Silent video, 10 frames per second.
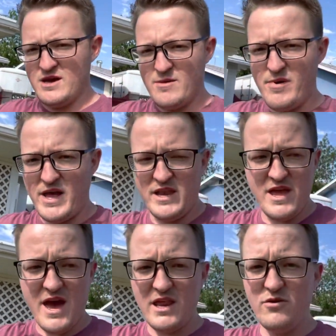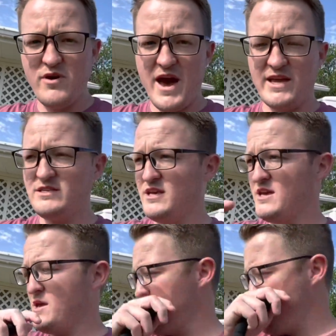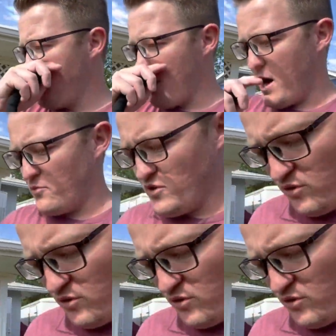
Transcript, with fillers: But anywho, guys, uh, real